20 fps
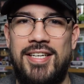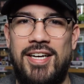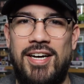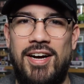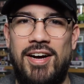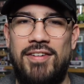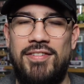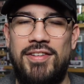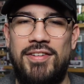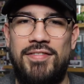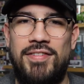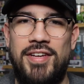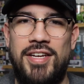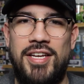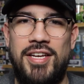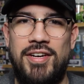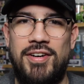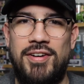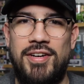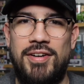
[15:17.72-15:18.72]
of the
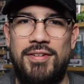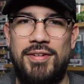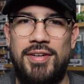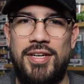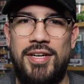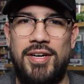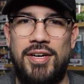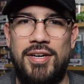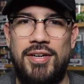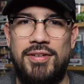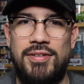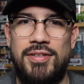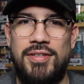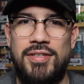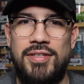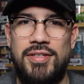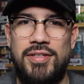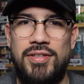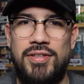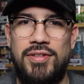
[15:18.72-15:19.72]
video. Here we go.
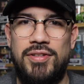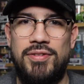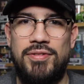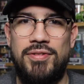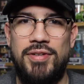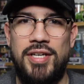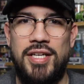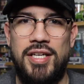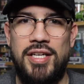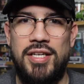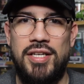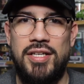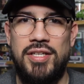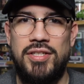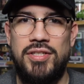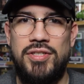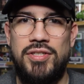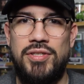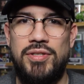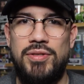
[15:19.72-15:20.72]
3,
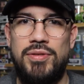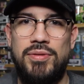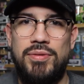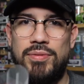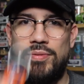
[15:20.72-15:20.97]
2,